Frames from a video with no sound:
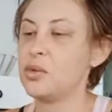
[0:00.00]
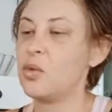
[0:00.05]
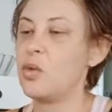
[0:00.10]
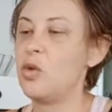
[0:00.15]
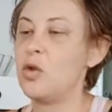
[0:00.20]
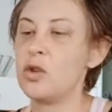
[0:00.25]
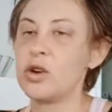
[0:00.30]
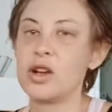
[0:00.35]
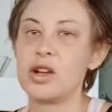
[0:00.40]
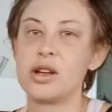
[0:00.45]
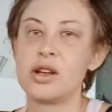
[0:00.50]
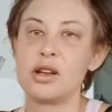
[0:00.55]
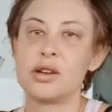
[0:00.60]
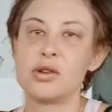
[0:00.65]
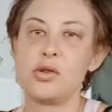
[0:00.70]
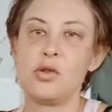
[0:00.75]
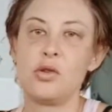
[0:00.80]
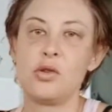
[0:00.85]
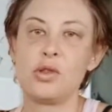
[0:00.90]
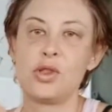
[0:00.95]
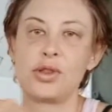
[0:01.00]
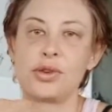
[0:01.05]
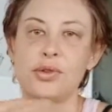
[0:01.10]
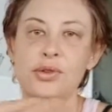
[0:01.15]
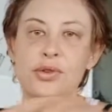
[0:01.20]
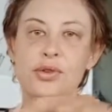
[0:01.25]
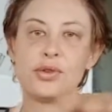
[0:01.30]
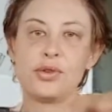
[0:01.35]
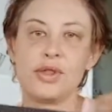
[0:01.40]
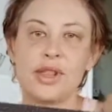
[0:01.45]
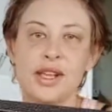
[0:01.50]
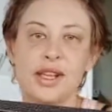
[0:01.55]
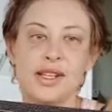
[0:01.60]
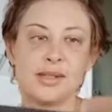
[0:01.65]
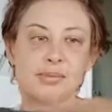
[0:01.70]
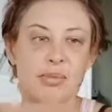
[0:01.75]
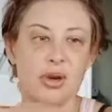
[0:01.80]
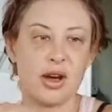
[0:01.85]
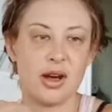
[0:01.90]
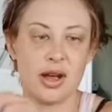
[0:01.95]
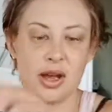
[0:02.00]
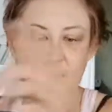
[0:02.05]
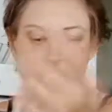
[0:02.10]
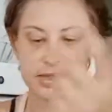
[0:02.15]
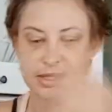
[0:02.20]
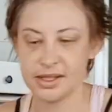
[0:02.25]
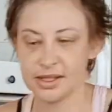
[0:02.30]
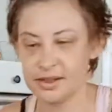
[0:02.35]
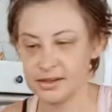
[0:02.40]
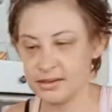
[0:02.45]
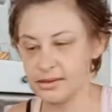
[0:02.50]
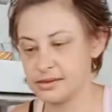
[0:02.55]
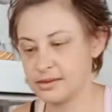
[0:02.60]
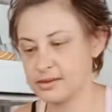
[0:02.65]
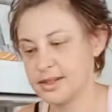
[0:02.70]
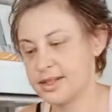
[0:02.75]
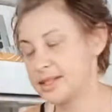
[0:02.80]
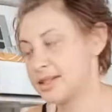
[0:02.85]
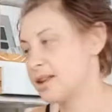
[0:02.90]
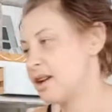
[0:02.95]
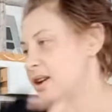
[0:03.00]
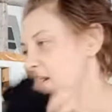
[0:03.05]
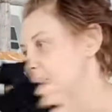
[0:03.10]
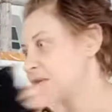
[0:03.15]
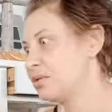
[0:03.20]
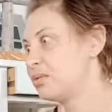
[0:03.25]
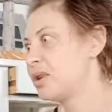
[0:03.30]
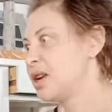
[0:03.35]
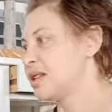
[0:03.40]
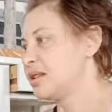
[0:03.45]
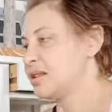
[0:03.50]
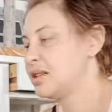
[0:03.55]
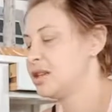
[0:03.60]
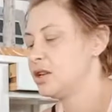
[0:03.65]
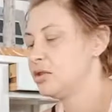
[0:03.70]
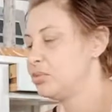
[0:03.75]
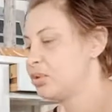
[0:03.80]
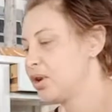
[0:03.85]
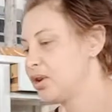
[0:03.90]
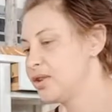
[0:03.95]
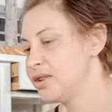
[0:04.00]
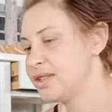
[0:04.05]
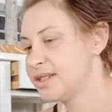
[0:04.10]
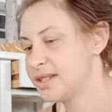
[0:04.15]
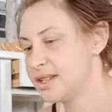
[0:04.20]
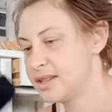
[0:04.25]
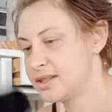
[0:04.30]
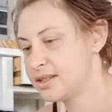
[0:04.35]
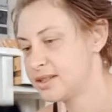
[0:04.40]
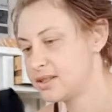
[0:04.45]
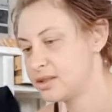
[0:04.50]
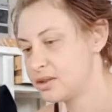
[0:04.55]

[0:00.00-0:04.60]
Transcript: water all through these pipes and starting a rusting process.